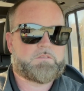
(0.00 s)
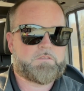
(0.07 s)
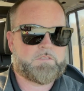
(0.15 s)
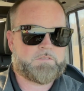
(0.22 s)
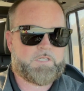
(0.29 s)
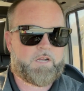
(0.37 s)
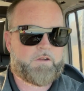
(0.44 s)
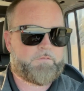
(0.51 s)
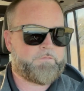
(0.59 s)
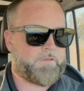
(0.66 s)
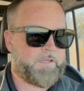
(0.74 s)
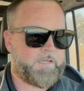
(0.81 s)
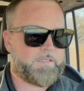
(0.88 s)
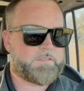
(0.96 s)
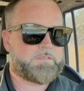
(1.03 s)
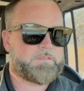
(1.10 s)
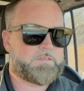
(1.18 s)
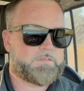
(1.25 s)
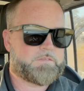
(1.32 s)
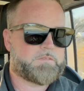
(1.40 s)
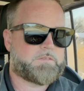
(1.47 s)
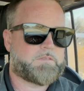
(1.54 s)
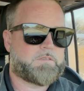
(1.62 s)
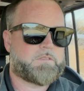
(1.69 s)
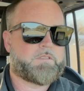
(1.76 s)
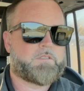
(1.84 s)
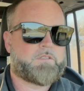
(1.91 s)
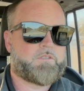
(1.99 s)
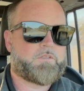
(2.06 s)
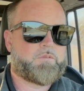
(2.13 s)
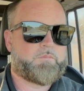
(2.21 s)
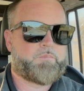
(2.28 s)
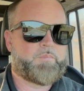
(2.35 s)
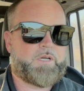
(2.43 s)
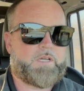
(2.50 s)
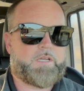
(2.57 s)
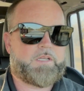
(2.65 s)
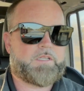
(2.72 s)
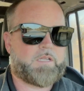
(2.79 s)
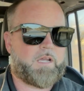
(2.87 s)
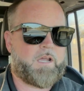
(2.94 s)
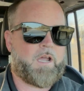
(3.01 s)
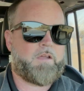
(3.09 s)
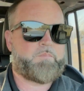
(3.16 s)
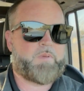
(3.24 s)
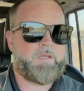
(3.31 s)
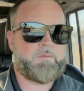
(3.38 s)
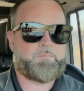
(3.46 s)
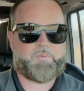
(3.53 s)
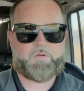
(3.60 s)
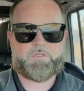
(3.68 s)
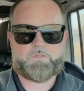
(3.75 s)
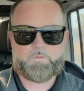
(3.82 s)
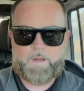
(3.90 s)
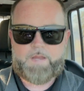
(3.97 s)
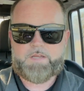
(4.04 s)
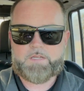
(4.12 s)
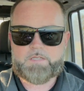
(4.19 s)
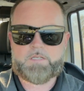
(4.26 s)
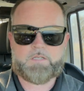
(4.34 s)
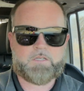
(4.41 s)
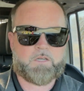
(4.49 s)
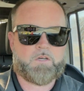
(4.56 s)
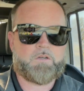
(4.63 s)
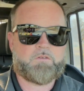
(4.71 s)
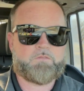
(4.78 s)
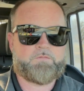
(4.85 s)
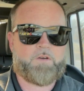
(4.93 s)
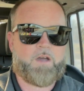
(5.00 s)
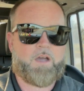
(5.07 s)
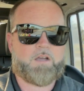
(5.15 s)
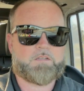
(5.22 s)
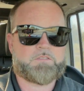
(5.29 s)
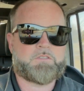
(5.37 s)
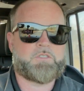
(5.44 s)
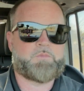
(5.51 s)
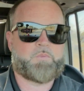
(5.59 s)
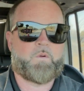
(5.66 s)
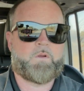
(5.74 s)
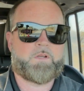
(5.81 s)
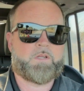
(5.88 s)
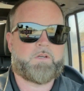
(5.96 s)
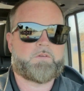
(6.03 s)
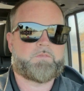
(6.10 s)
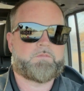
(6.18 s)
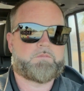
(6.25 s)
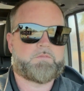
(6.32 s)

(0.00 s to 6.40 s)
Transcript: the Terraflex, but I've been persuaded to go Fox 2.0.